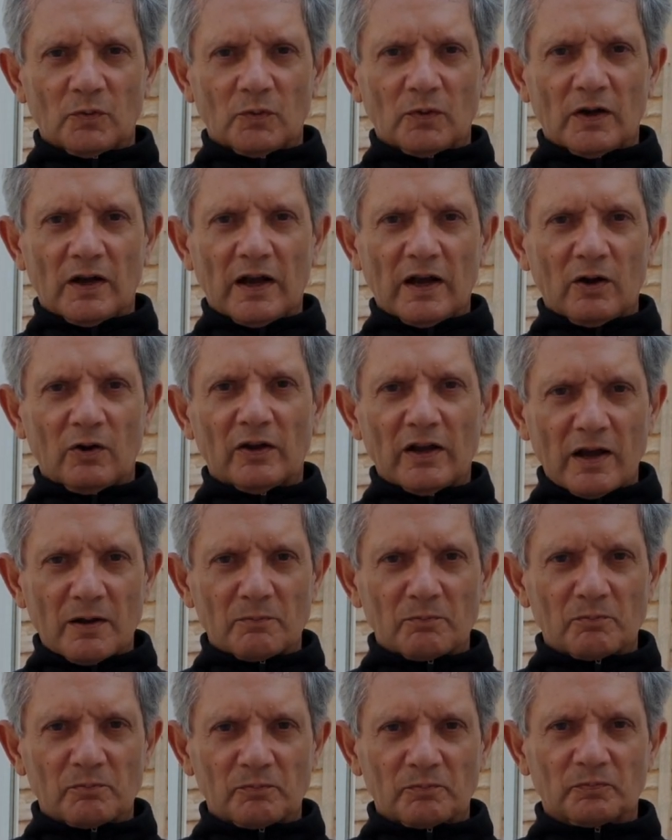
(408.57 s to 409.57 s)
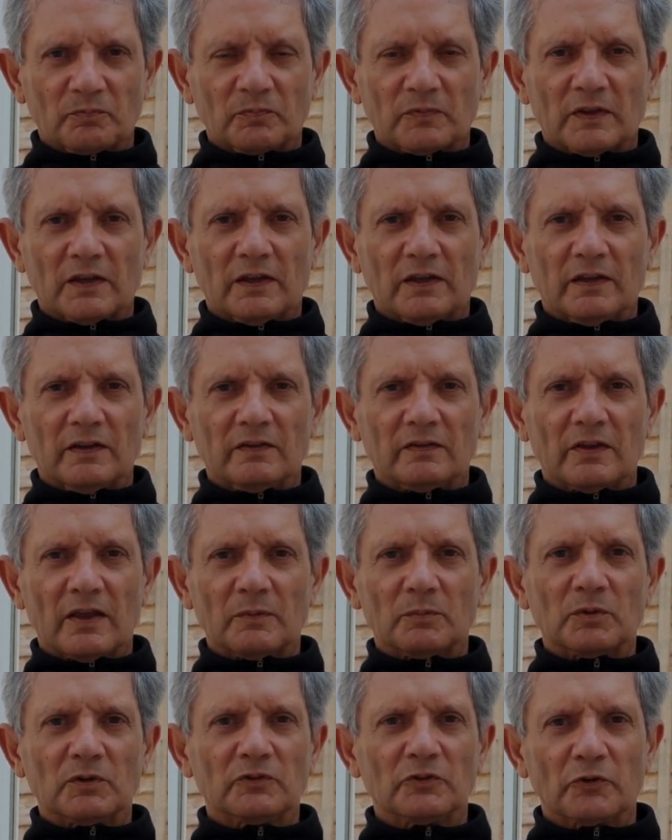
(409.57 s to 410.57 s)
how come he's
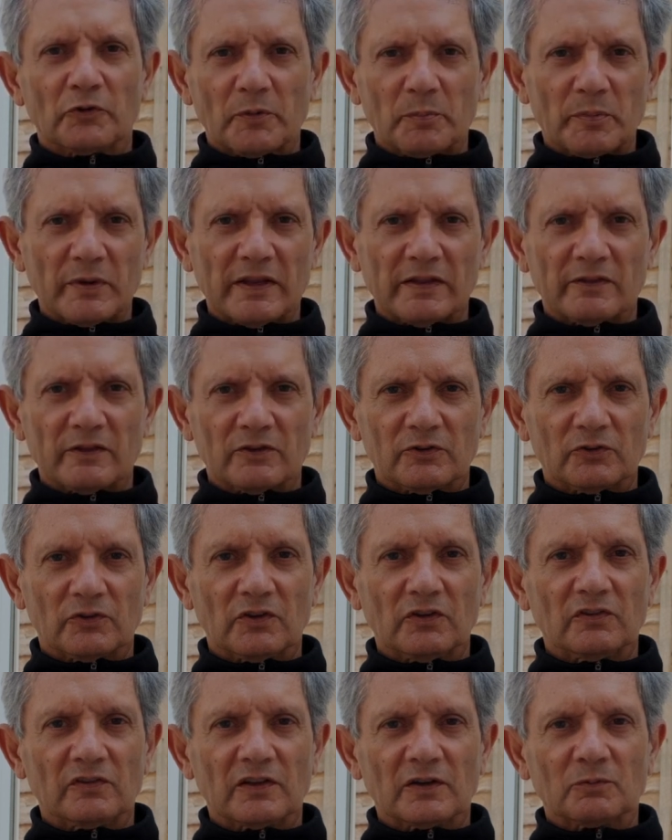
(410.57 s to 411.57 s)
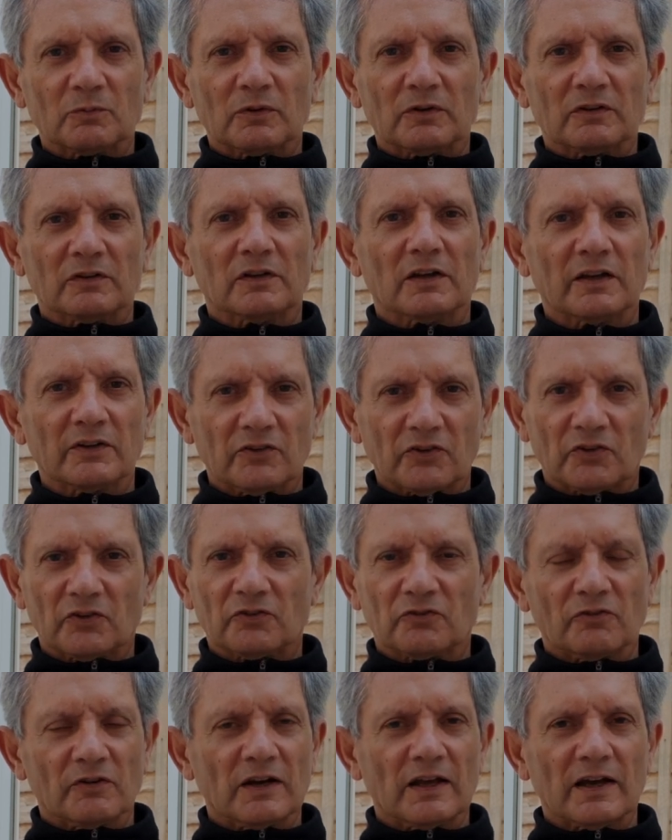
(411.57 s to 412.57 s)
able to repeat those, he said, well, look, I just
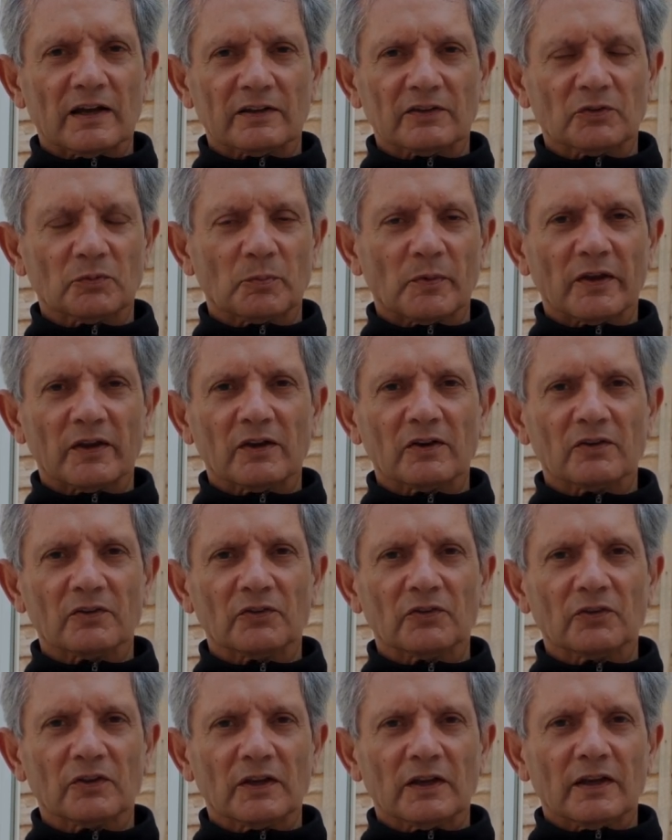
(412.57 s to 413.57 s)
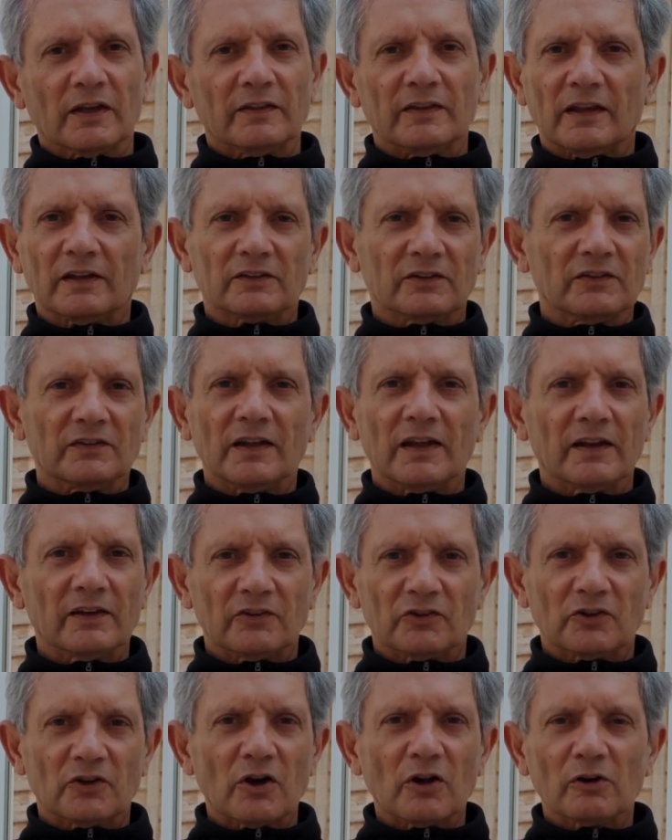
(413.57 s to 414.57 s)
relax because at the end of the day,
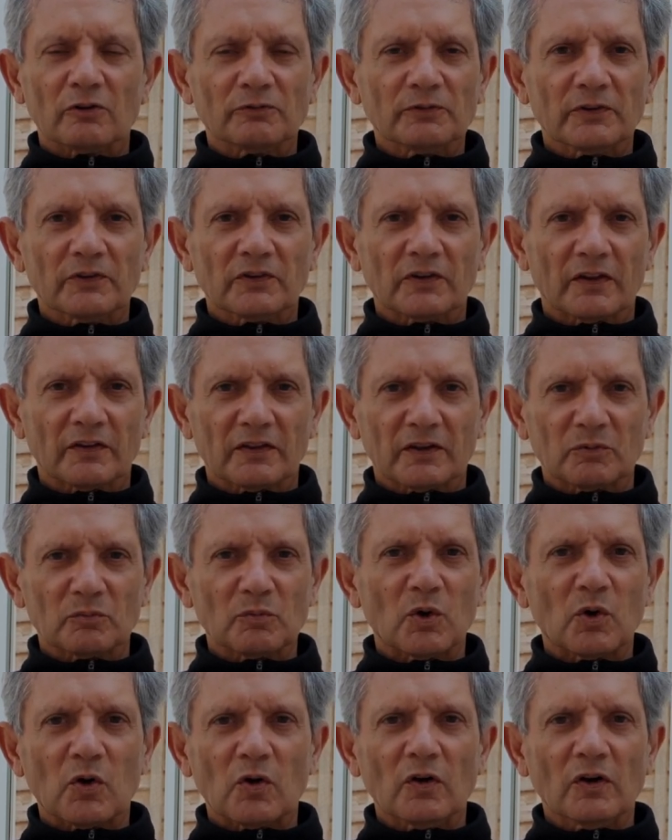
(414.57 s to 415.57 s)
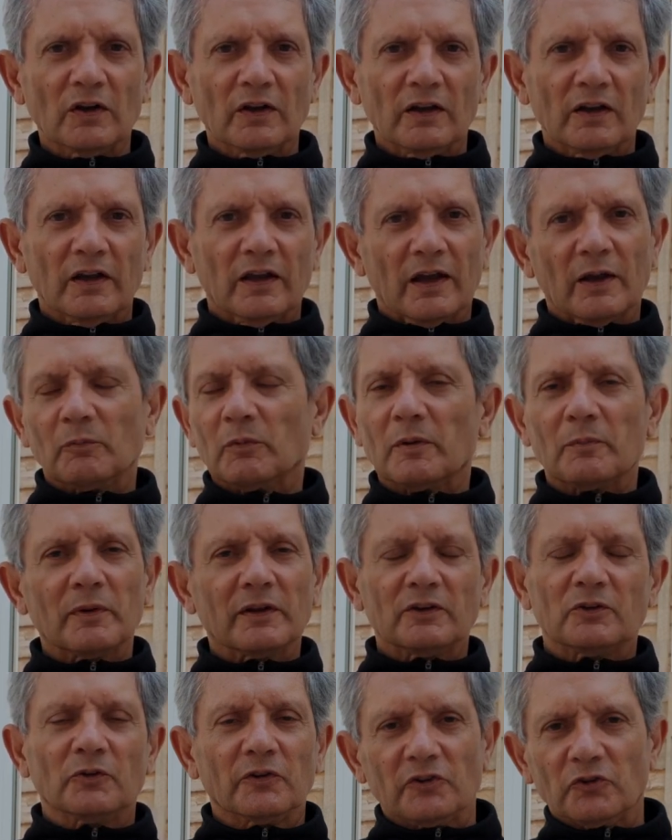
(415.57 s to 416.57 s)
it's golf, it's nothing more. And we're meant
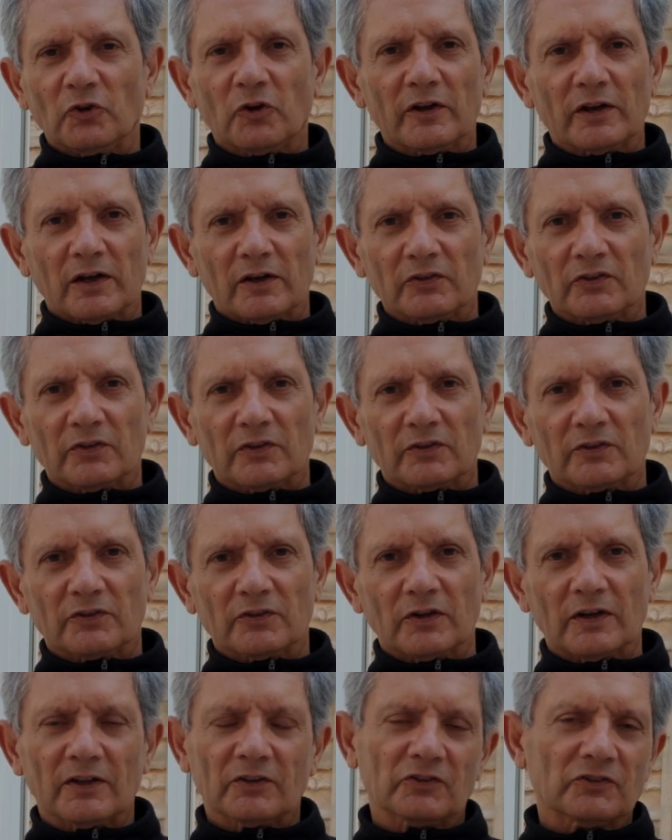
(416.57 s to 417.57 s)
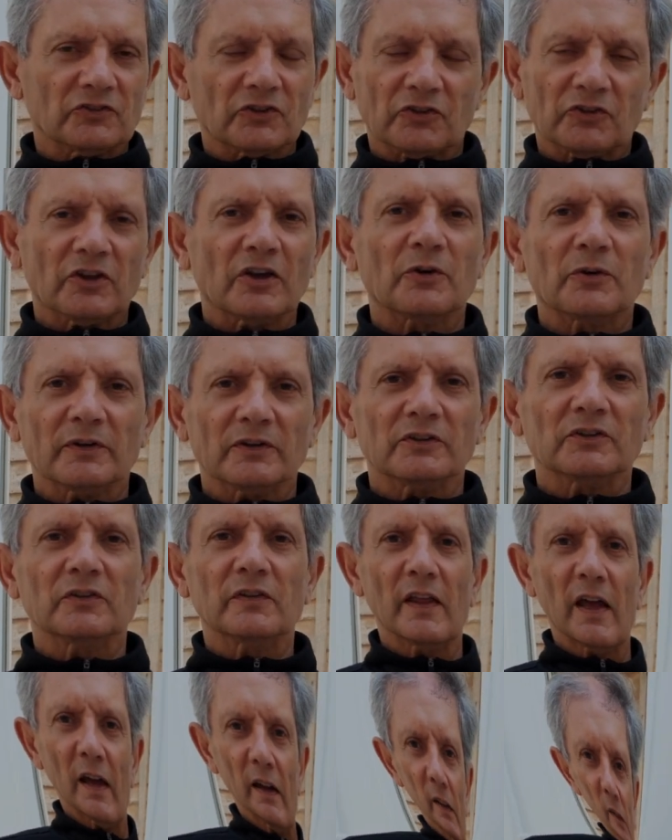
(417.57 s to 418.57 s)
to enjoy ourselves, so let's just go and do that.